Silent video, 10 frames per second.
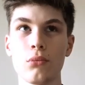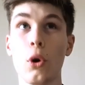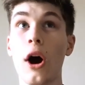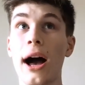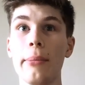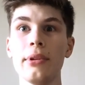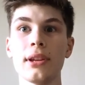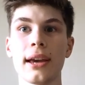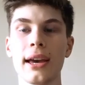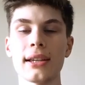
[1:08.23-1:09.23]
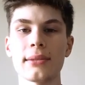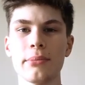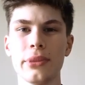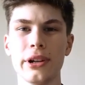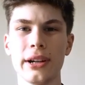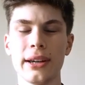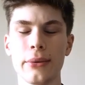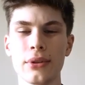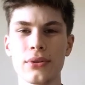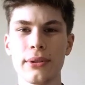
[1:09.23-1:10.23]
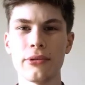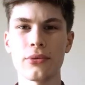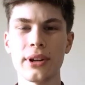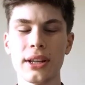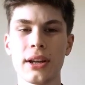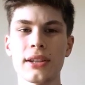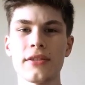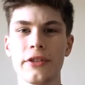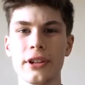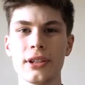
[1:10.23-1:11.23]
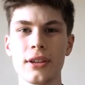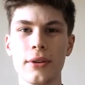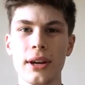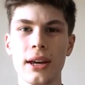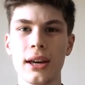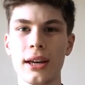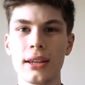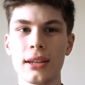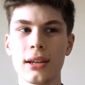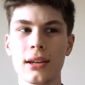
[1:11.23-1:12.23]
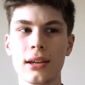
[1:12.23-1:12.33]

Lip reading: what happened, I guess. But it was really nice of her to do it, and